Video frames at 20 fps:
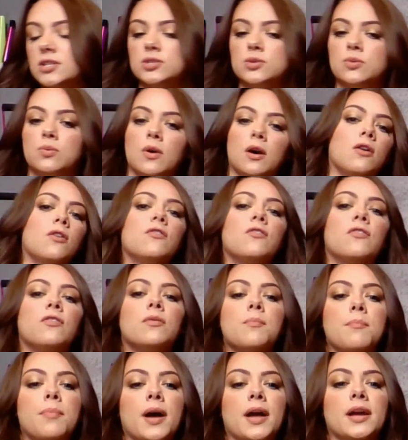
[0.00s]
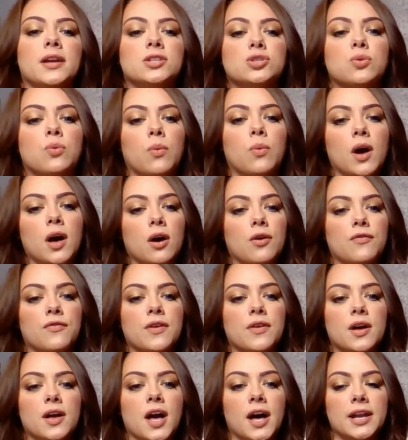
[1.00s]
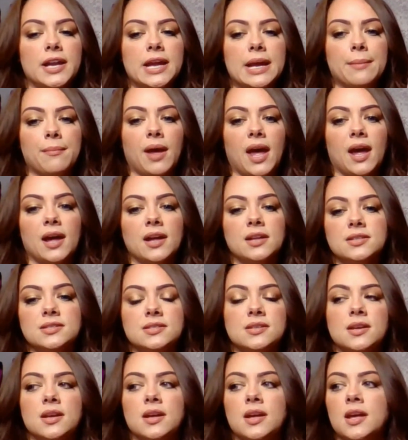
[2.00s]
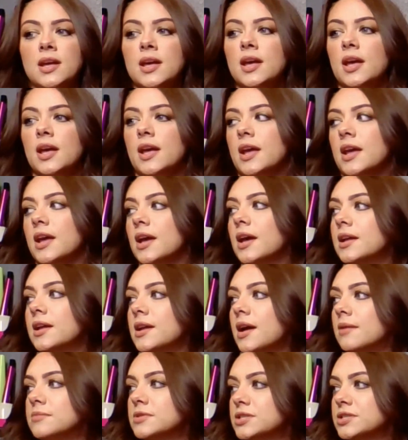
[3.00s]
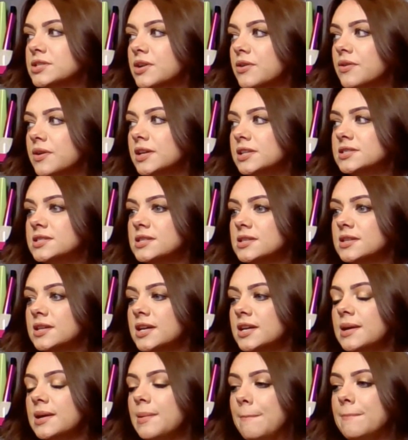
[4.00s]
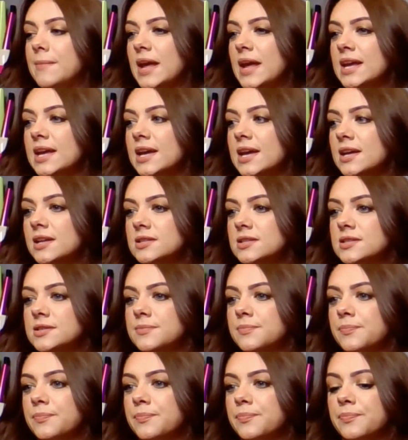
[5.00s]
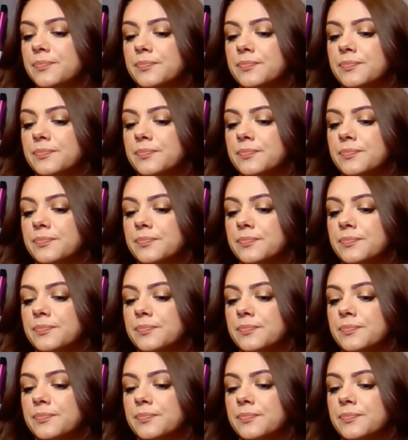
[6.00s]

my 12 by 12 cutting mat. And I'm just going to hit make it.